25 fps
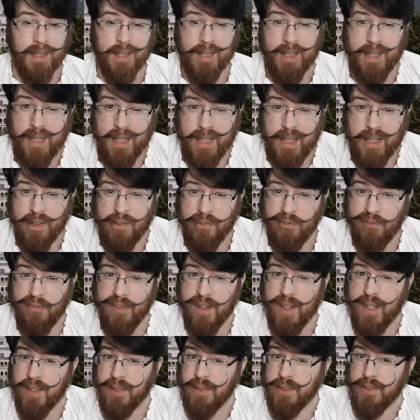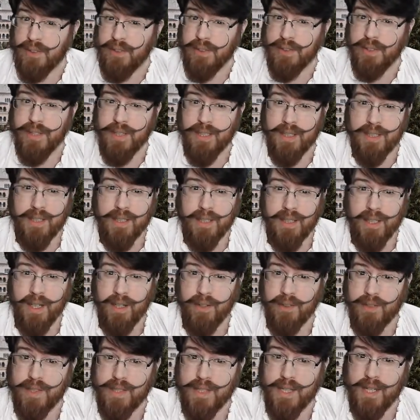in a field
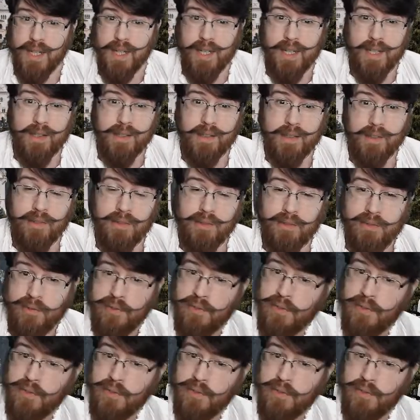outside of